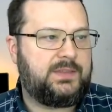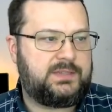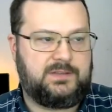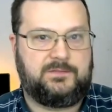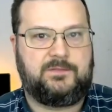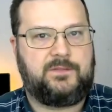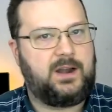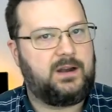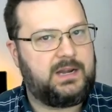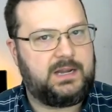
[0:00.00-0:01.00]
This is a
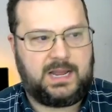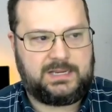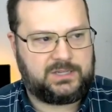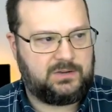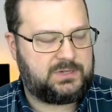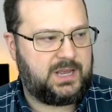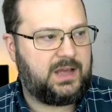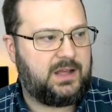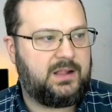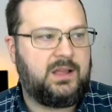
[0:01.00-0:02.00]
very nice
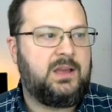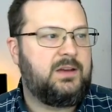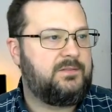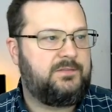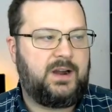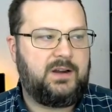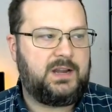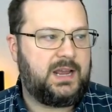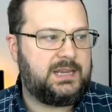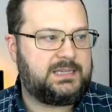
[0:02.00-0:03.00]
hotel, very
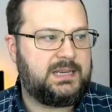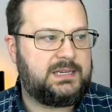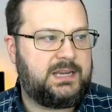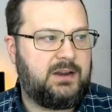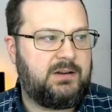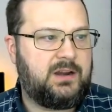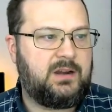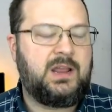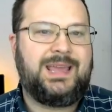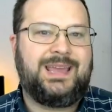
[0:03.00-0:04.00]
nice
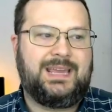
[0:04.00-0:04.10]
interior.